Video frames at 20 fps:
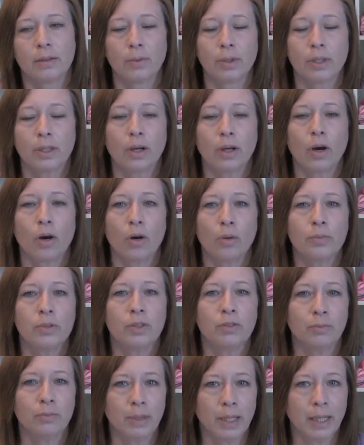with the
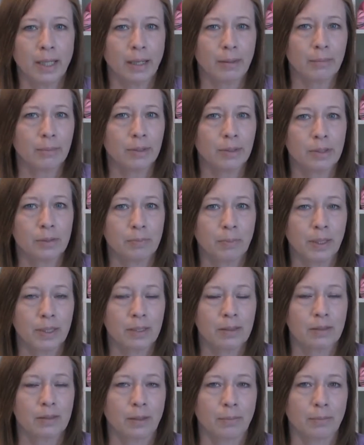hopes of being able to
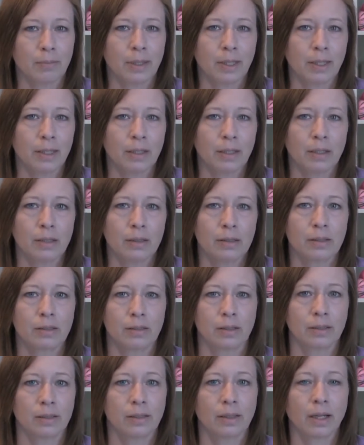spin something, because